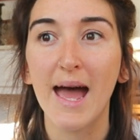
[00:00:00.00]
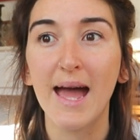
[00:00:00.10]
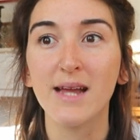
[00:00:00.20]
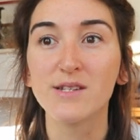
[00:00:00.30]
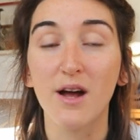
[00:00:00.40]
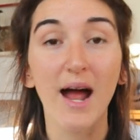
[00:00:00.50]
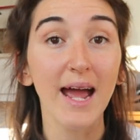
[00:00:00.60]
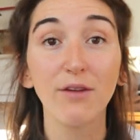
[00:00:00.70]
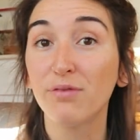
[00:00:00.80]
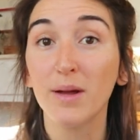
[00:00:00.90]
And I
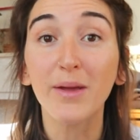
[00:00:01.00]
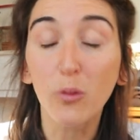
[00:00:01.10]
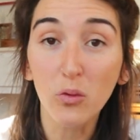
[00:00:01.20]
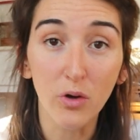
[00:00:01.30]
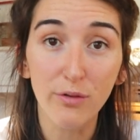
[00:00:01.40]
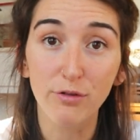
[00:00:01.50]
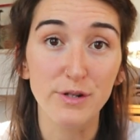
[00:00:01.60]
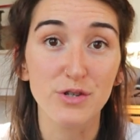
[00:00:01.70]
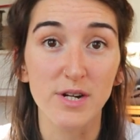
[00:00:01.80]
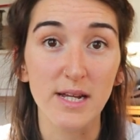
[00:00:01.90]
had family all over
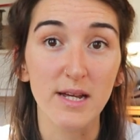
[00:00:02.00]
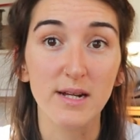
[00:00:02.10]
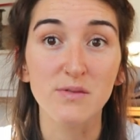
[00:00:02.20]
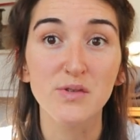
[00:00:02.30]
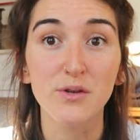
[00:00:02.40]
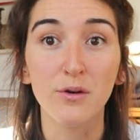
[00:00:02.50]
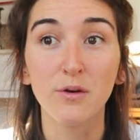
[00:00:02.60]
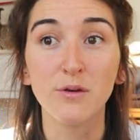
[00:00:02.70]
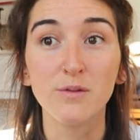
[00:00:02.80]
Australia. So